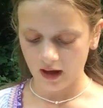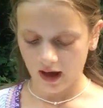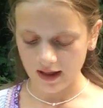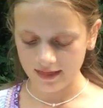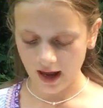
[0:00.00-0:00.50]

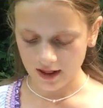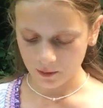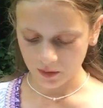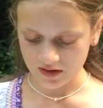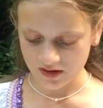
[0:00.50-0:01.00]
At that, the
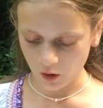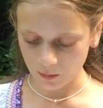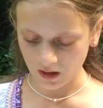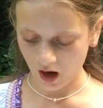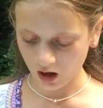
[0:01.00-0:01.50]
princess
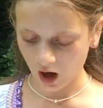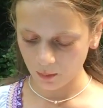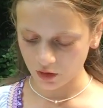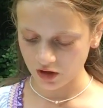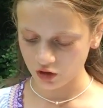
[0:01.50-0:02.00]
opened her
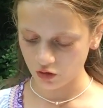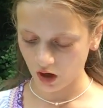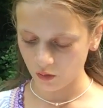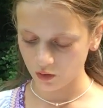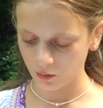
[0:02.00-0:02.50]
cupboard and took
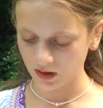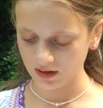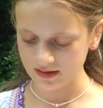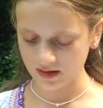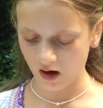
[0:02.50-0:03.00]
out the ring
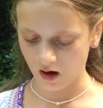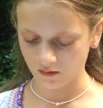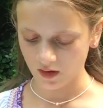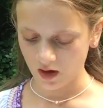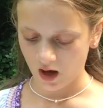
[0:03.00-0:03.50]
and
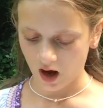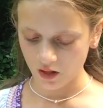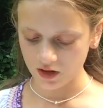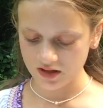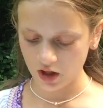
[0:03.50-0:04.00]
scarf.
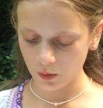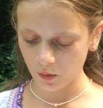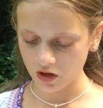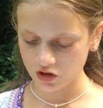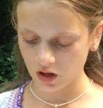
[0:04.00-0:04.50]
"Are these the
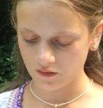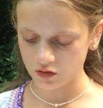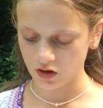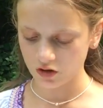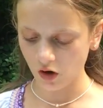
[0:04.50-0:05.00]
rewards you gave
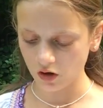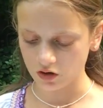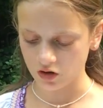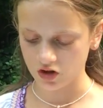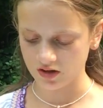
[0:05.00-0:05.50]
to the
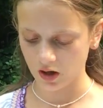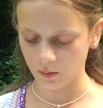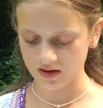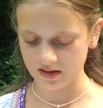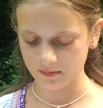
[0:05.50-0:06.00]
doctor?" she said
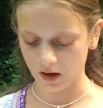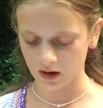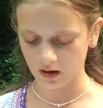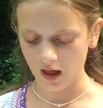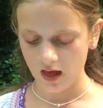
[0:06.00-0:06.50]
with a
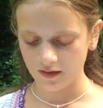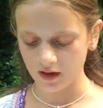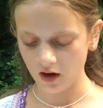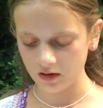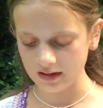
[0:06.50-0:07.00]
smile. "They
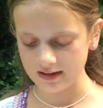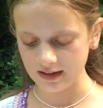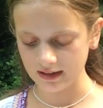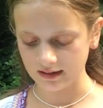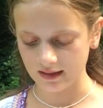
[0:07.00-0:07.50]
are
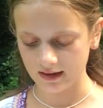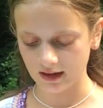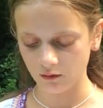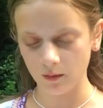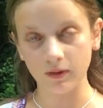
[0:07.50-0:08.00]
indeed," the
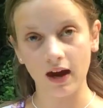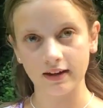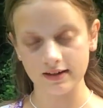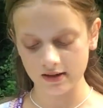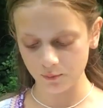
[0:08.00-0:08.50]
king replied
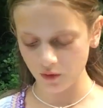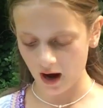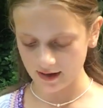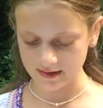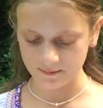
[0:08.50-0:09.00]
in
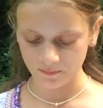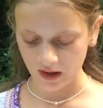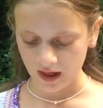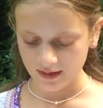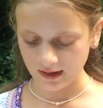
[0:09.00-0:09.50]
surprise.
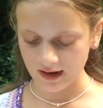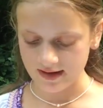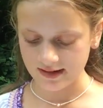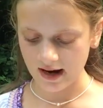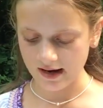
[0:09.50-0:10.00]
Then,
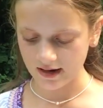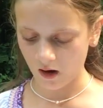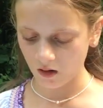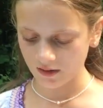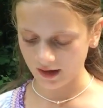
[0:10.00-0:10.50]
understanding
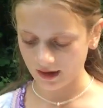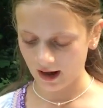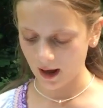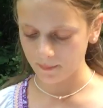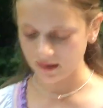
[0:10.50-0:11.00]
all that had
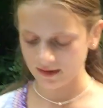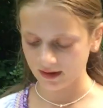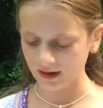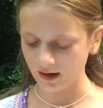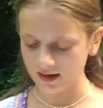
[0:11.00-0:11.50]
happened, the
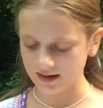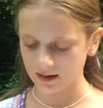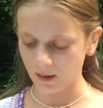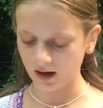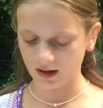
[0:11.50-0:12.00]
king asked
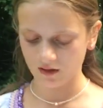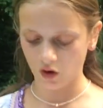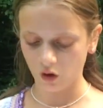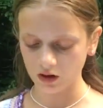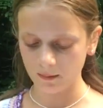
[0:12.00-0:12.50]
Imani and the
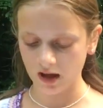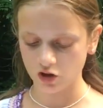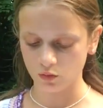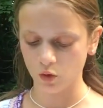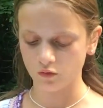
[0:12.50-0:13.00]
holy man
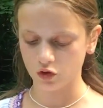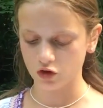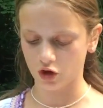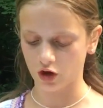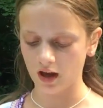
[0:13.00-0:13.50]
to move to
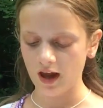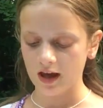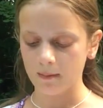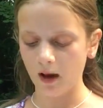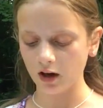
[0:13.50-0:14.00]
Dur.
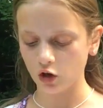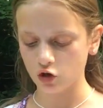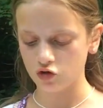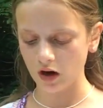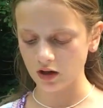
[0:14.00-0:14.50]
Imani could
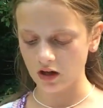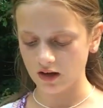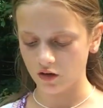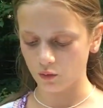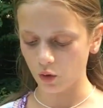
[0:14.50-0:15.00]
train
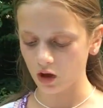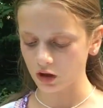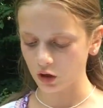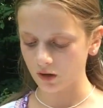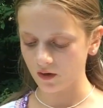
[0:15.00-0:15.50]
at the royal
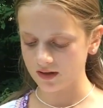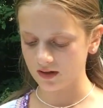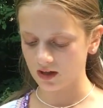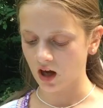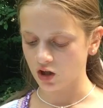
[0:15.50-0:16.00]

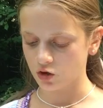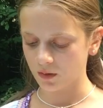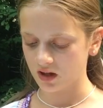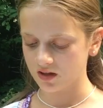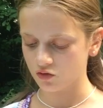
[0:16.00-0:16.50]
university to
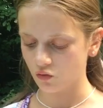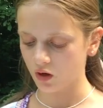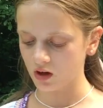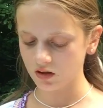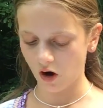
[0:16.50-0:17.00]
be his
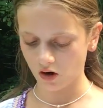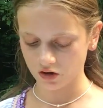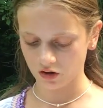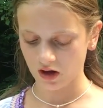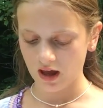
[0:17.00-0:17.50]
royal
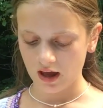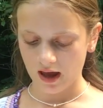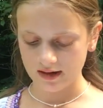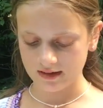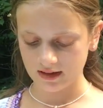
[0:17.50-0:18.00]
doctor,
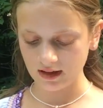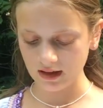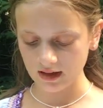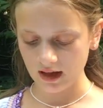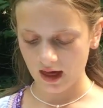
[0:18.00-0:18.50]
and
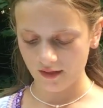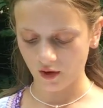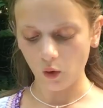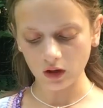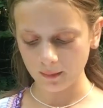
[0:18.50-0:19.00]
he and the
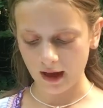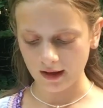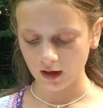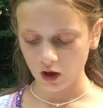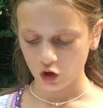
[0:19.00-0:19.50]
holy
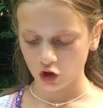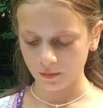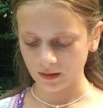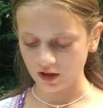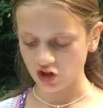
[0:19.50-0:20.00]
man could
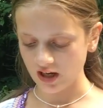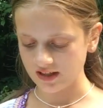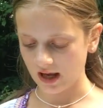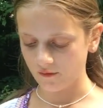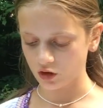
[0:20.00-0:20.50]
play
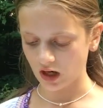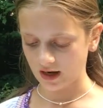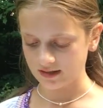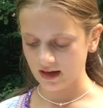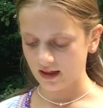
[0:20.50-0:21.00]
chess every
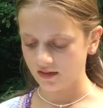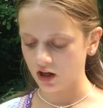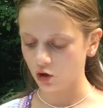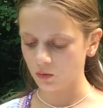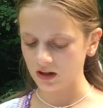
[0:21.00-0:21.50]
night.
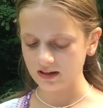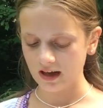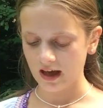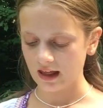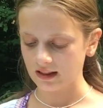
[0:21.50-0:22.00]
They agreed
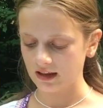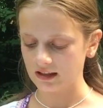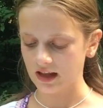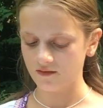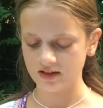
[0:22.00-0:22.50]
and
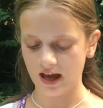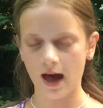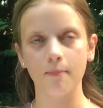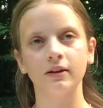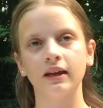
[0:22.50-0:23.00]
lived
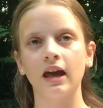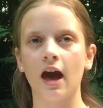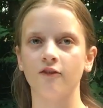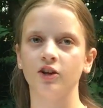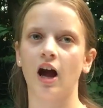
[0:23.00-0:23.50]
happily
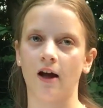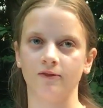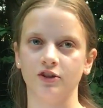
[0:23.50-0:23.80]
ever after.